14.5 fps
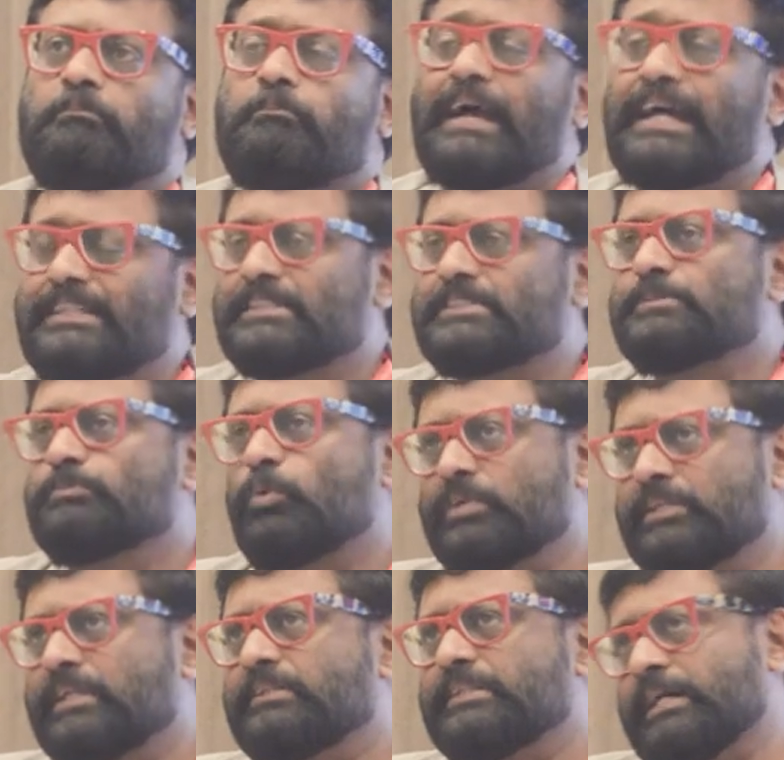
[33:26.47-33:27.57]
managed
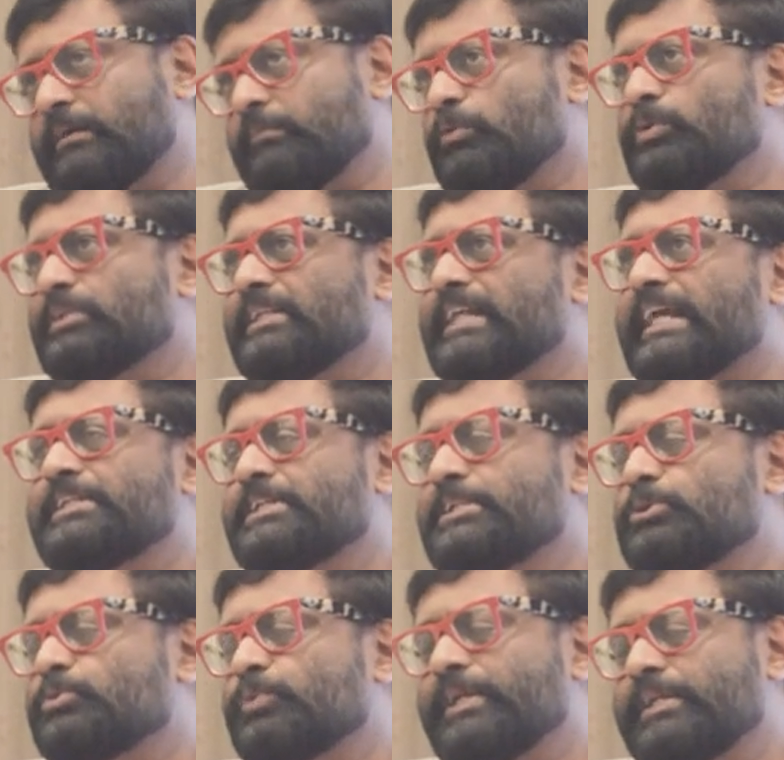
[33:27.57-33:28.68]
more than
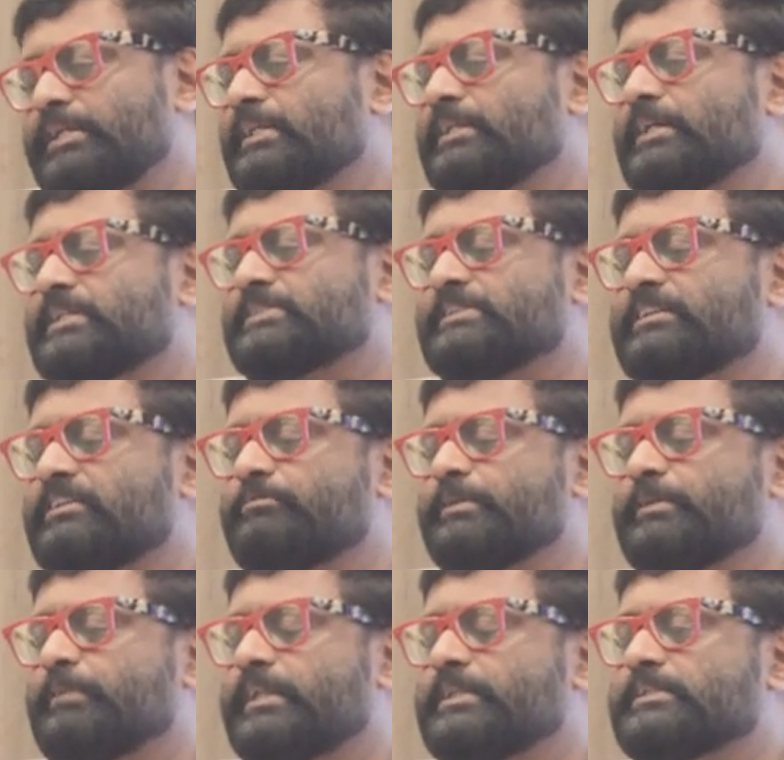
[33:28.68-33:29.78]
19 to 20 industries I've
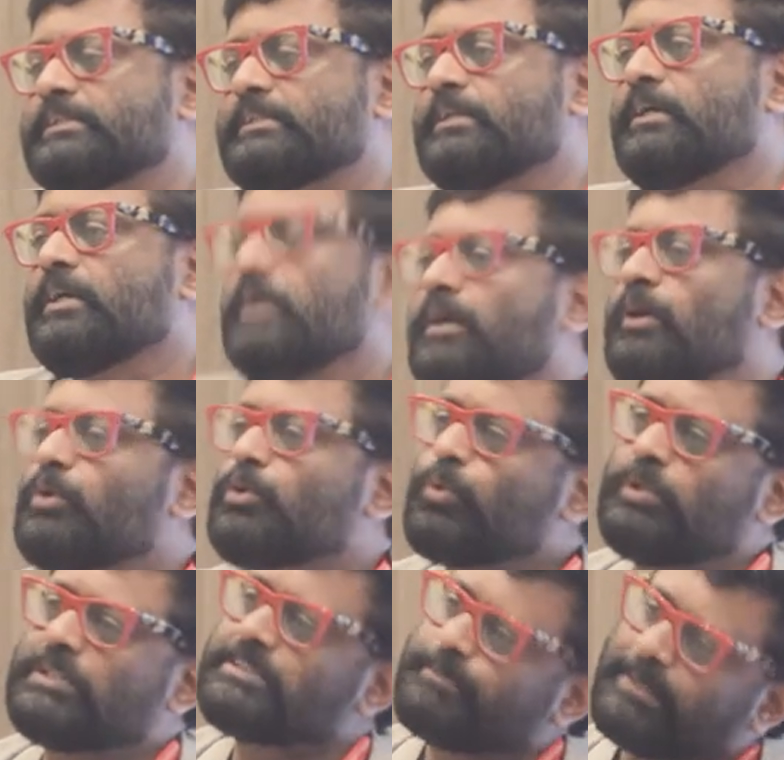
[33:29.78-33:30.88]
been managing.
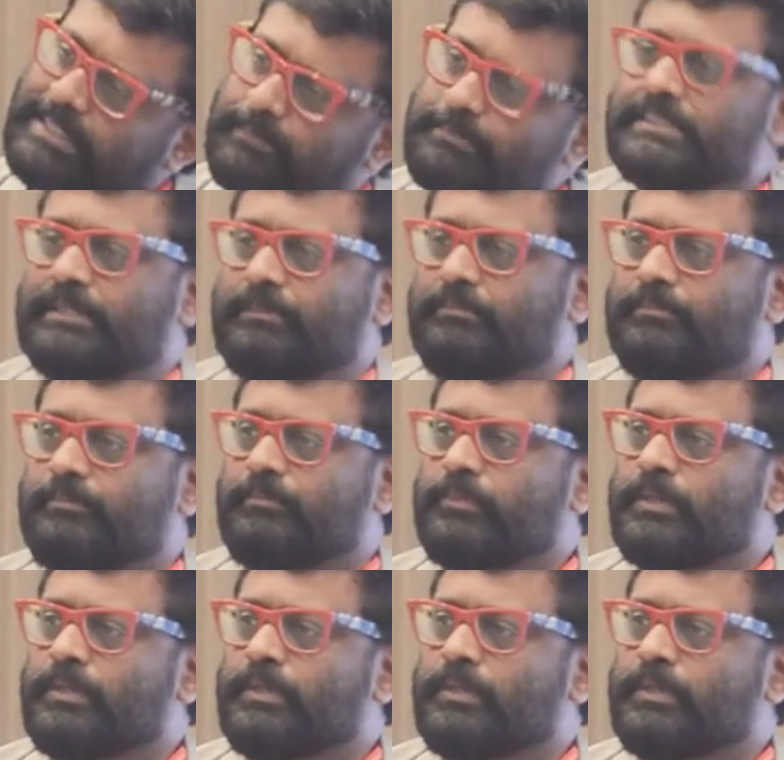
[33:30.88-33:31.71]
Rules become same.